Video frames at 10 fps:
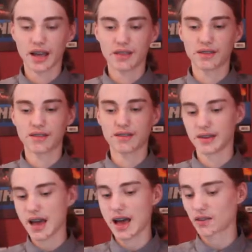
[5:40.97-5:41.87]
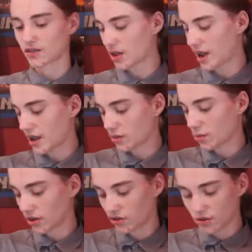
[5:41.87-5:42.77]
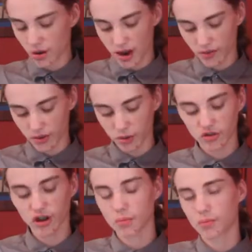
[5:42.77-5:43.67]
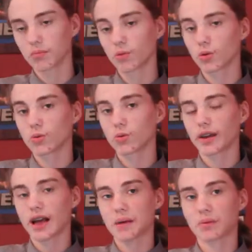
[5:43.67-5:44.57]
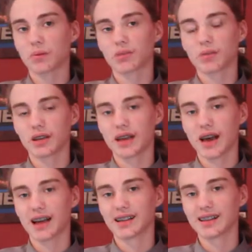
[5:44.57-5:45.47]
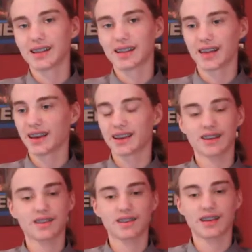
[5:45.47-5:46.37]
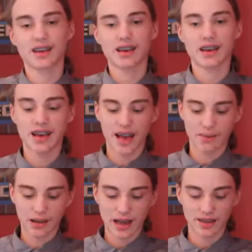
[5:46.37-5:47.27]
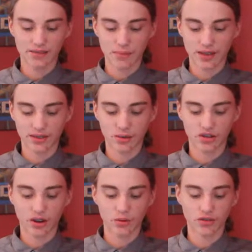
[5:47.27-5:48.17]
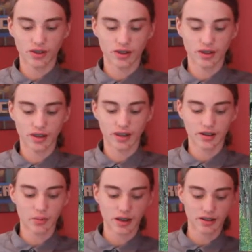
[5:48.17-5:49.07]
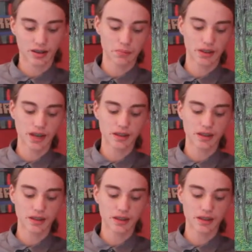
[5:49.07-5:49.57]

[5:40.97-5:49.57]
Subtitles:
And, yeah, so now I had to wear this new outfit, which I'm quite happy with. But, yeah, like, it got kind of messy, which I wasn't expecting.